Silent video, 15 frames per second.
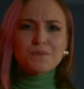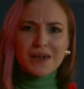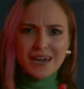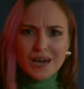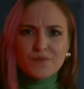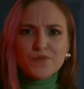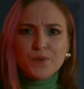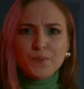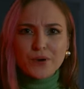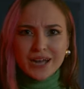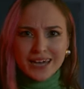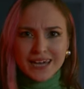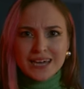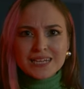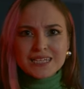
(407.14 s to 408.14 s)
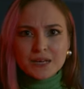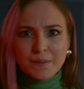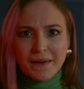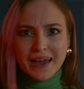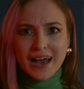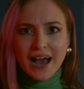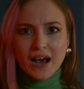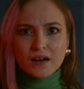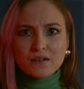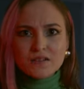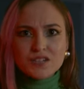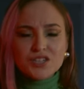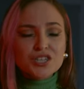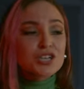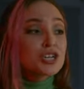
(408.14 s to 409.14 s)
to make up for breaking into my
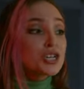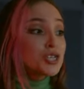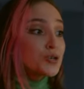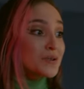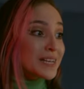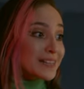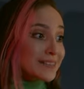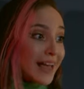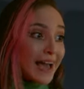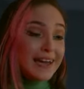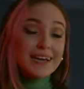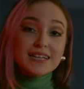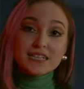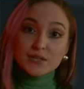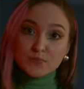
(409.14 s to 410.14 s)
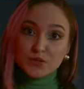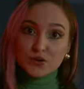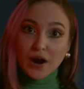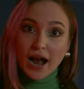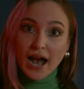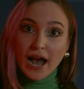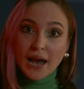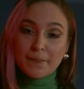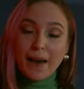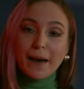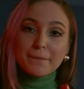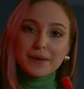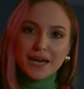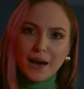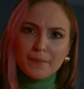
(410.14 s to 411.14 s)
house, you can like and subscribe
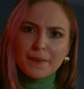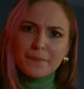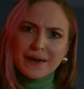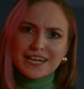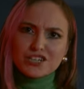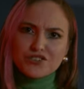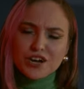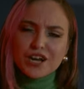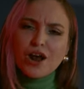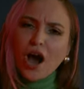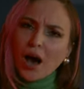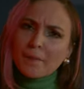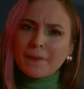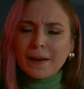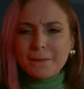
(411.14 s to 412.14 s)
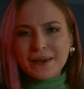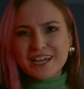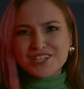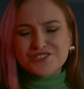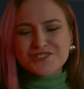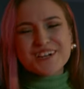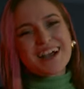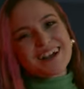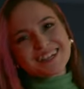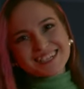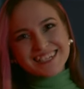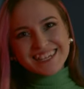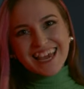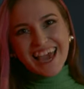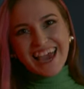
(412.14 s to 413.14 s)
and become a patron on my
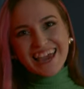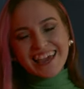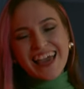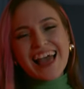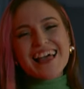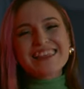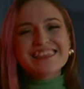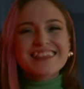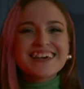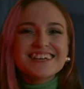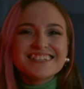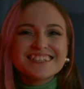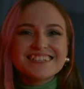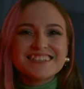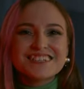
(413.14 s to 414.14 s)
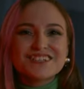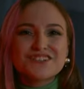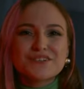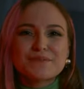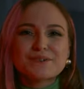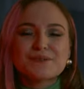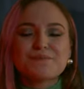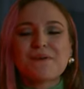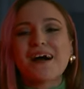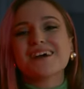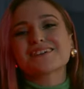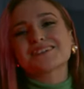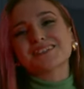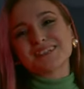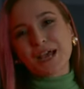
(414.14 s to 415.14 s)
Patreon today. Links in the description
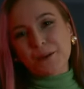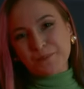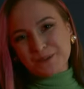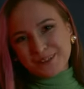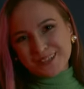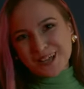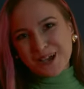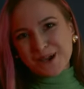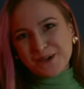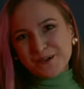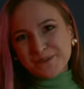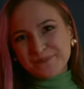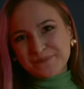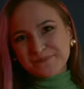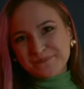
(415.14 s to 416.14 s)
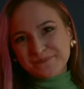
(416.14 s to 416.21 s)
box down below.